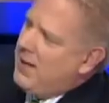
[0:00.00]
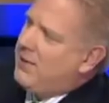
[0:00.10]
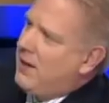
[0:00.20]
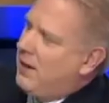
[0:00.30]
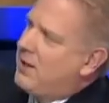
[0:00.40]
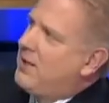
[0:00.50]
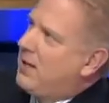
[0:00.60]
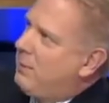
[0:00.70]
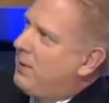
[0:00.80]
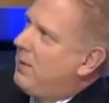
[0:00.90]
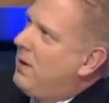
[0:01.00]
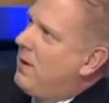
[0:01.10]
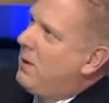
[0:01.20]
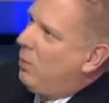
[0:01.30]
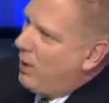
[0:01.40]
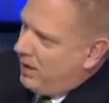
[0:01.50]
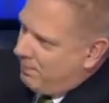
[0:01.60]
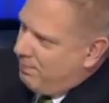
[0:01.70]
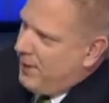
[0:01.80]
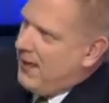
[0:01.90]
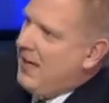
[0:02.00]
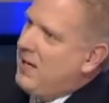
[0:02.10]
not the architect, but one of the big